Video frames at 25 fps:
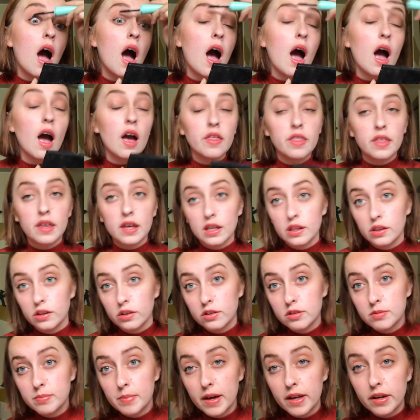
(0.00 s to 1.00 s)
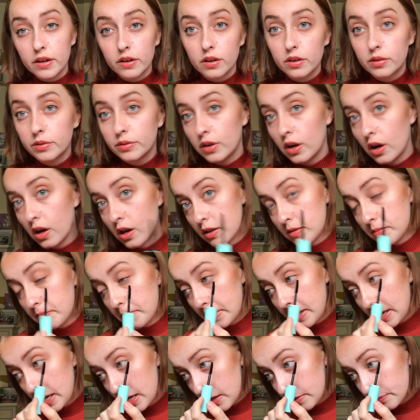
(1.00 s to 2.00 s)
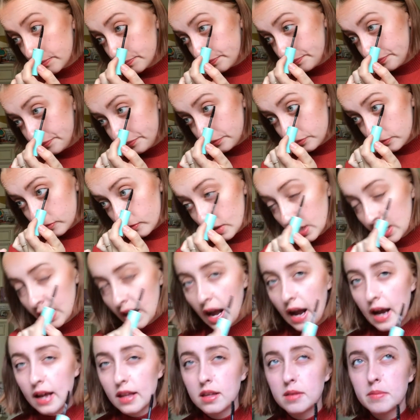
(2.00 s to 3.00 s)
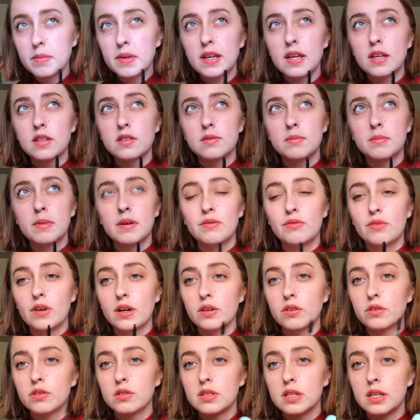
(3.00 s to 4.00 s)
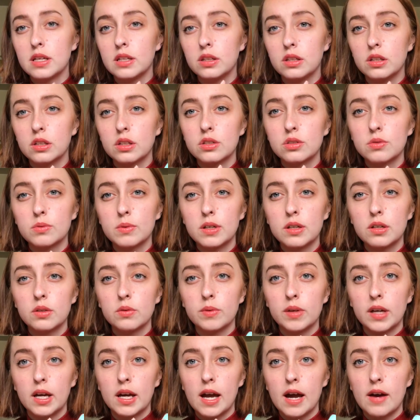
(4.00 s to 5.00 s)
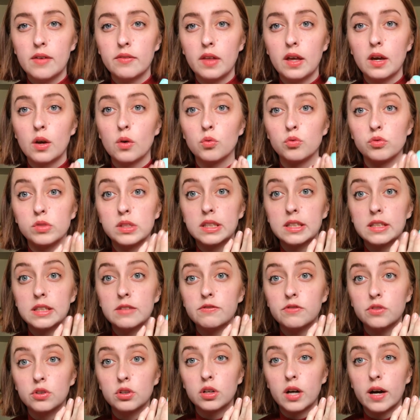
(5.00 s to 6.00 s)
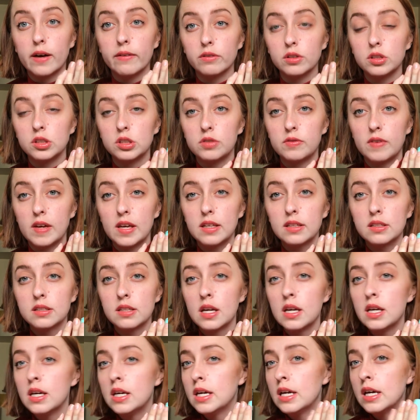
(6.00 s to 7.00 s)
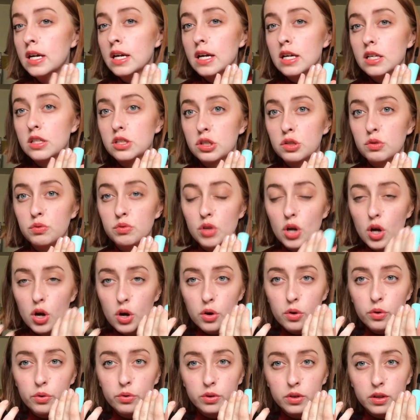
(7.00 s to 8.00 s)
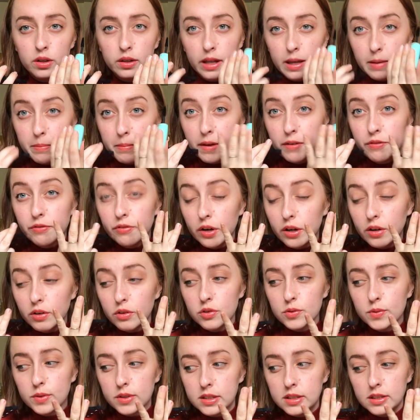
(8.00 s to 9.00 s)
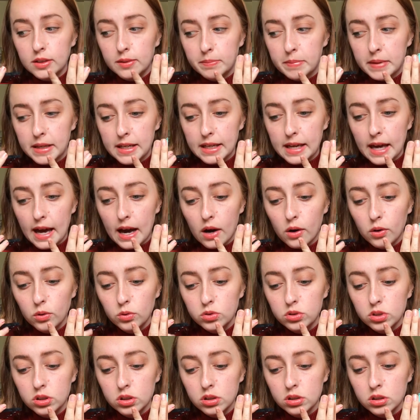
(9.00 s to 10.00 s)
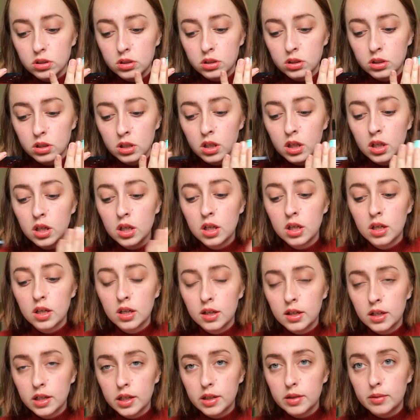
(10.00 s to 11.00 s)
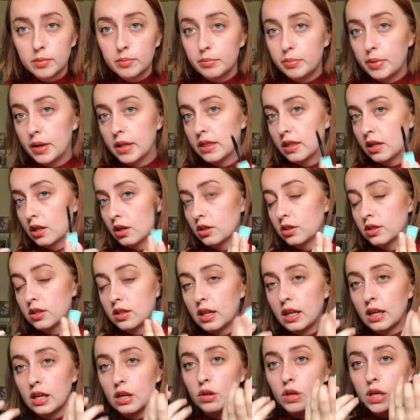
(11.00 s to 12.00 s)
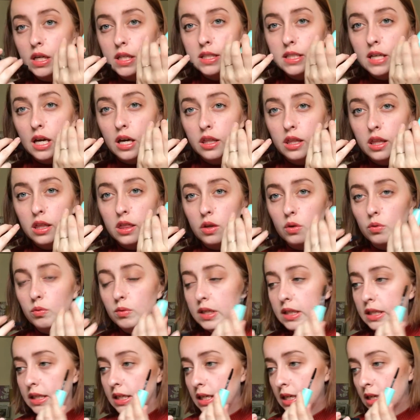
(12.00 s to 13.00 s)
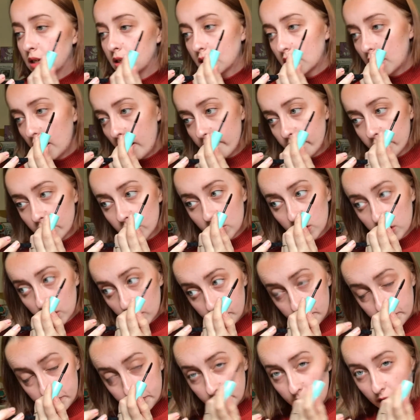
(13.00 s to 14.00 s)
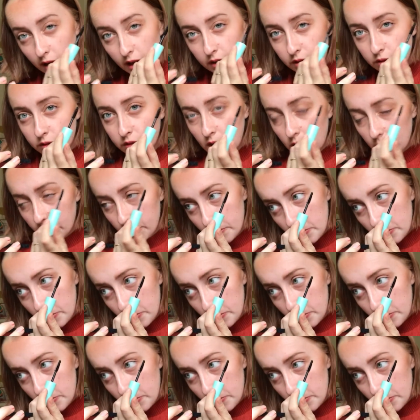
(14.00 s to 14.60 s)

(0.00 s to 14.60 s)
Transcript: I think it looks better on me. I think because of my freckles, it looks weird when I have like a really full coverage face, because you know, like my freckles will still peek out, but they're like, you can tell that they're really covered. I don't know.